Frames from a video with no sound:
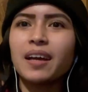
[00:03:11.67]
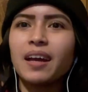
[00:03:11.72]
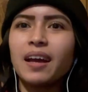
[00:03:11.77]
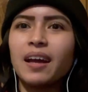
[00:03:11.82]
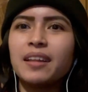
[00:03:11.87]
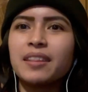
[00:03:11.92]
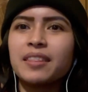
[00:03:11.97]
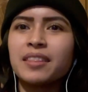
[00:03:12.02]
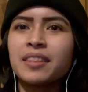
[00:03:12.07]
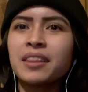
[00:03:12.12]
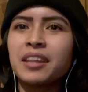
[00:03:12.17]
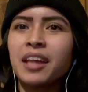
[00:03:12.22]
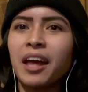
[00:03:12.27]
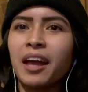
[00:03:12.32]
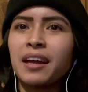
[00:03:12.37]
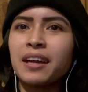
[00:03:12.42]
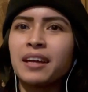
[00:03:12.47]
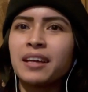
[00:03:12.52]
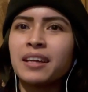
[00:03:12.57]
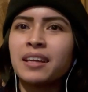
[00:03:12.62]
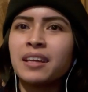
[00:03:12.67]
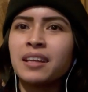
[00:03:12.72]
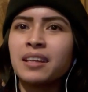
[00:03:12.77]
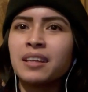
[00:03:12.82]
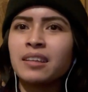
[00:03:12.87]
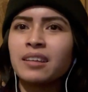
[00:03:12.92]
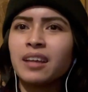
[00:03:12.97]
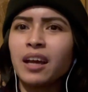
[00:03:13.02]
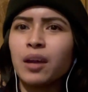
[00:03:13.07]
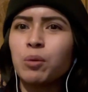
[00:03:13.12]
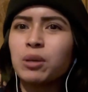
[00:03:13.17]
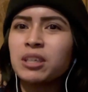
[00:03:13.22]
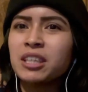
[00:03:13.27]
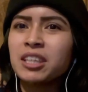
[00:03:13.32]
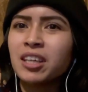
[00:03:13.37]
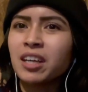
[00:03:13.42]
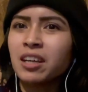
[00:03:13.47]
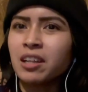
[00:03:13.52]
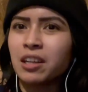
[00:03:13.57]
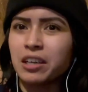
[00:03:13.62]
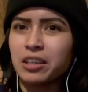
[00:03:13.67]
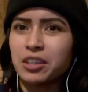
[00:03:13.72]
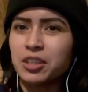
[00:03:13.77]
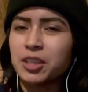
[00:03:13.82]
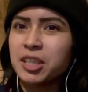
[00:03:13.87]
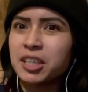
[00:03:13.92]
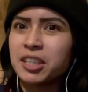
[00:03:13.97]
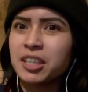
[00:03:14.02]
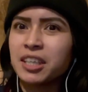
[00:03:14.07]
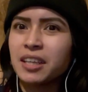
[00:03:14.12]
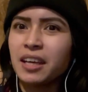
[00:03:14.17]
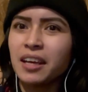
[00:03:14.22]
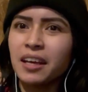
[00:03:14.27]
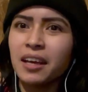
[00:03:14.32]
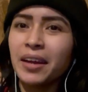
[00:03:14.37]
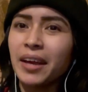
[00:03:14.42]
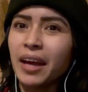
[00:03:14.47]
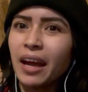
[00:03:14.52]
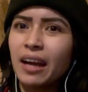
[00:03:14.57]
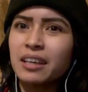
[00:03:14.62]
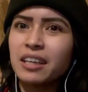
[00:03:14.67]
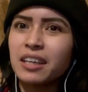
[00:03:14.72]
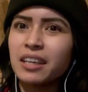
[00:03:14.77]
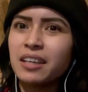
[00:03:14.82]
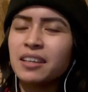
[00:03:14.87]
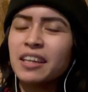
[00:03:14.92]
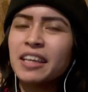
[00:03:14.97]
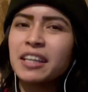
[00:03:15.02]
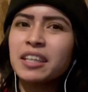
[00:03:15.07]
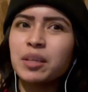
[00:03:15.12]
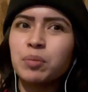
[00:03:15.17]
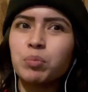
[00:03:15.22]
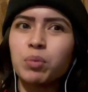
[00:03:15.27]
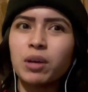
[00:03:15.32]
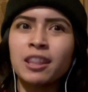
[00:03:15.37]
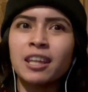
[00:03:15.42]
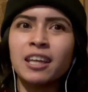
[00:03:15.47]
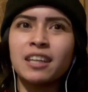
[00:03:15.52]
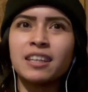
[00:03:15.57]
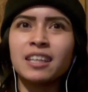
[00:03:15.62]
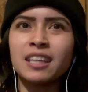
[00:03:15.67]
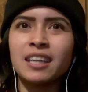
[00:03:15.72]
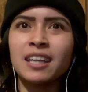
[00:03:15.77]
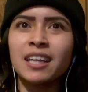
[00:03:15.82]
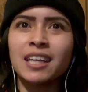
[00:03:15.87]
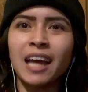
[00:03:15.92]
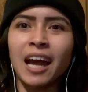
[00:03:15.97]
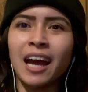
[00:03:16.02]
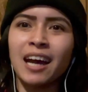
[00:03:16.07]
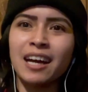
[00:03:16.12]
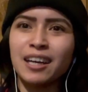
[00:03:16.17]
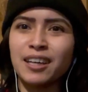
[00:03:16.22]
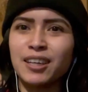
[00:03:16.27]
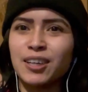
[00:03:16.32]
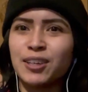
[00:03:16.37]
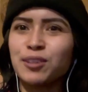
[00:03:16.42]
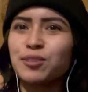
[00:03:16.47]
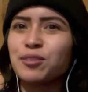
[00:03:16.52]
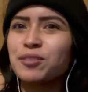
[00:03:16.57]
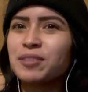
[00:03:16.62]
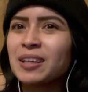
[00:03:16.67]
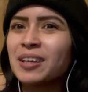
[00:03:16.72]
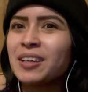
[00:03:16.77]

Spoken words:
And then I went to Clare's today at Eaton's, but they didn't have